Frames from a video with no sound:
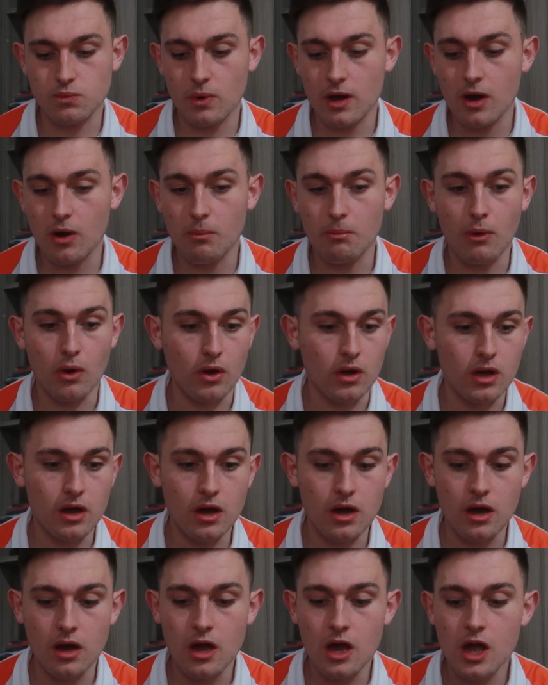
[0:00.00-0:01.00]
well,
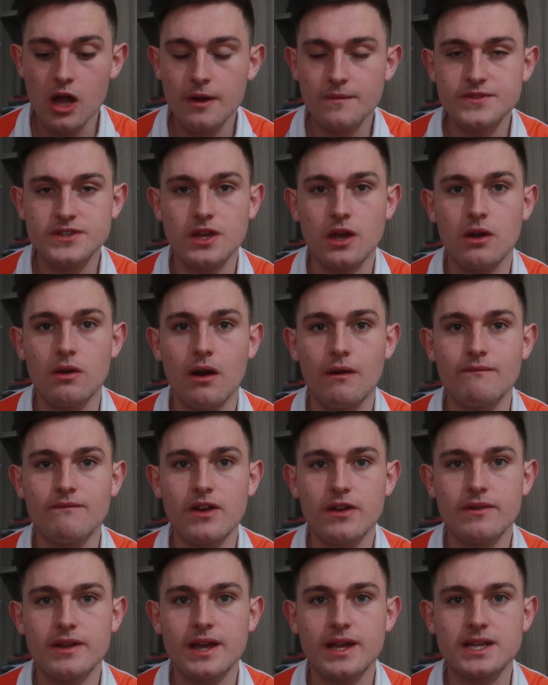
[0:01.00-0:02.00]
Moncur. So I'm
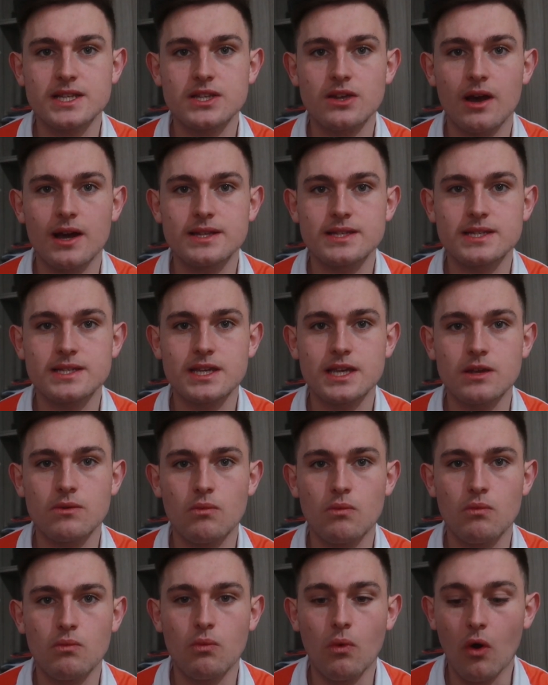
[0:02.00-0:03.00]
very excited to see
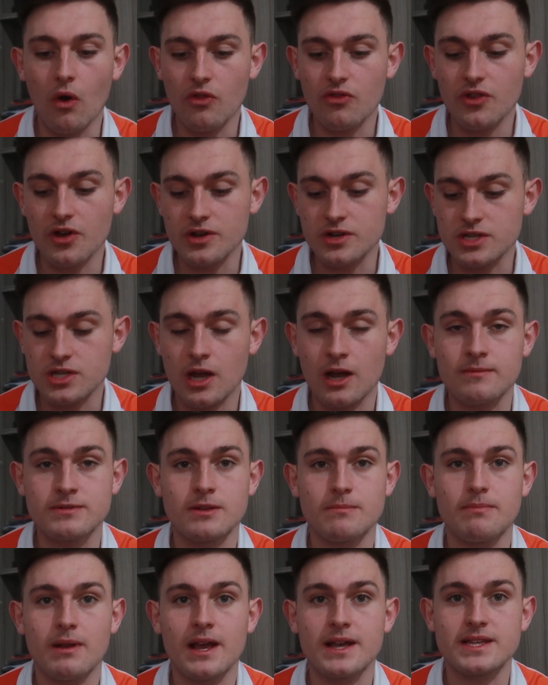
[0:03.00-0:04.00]
what those types
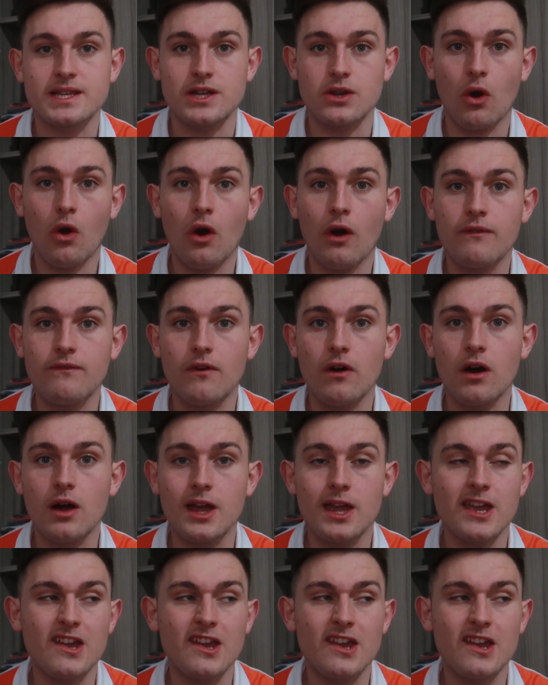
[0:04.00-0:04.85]
of players can offer